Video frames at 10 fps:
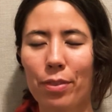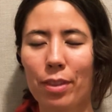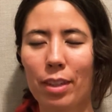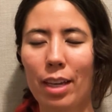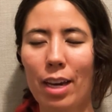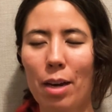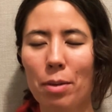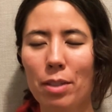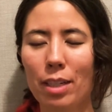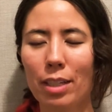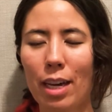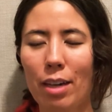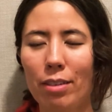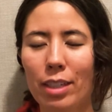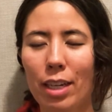Yeah, I always like to
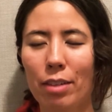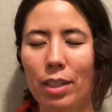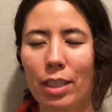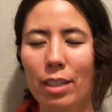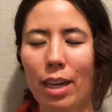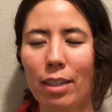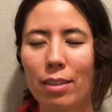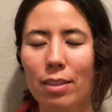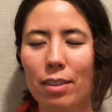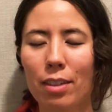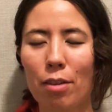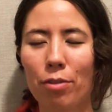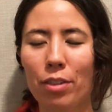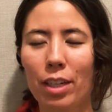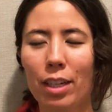have it kind of like a nice,
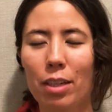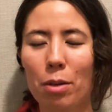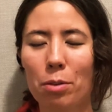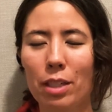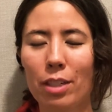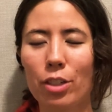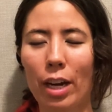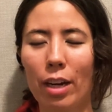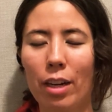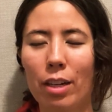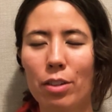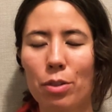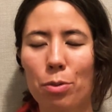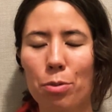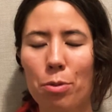comfy, cozy chair just
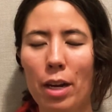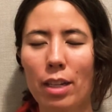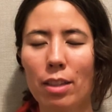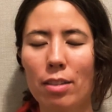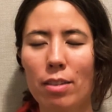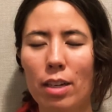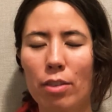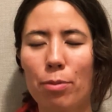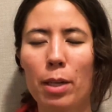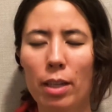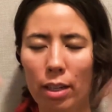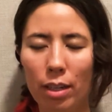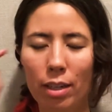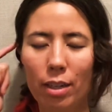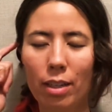right in the center of my
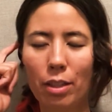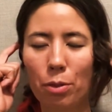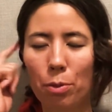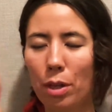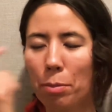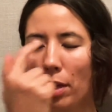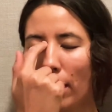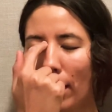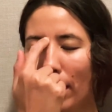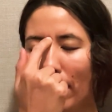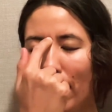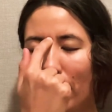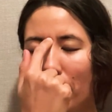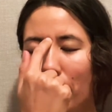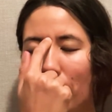head. That's where I'm kind of hanging
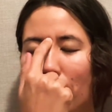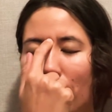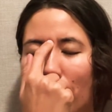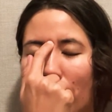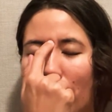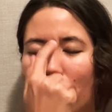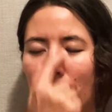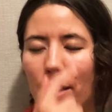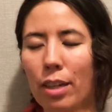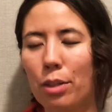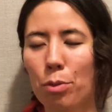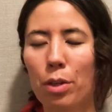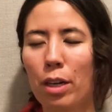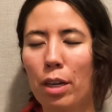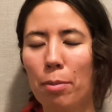out. That's
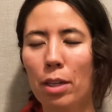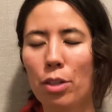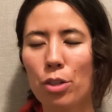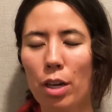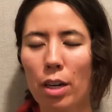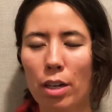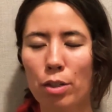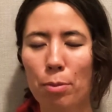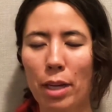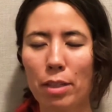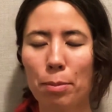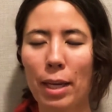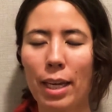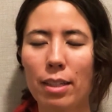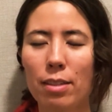where I'm in charge of my
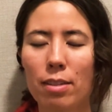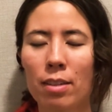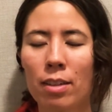space.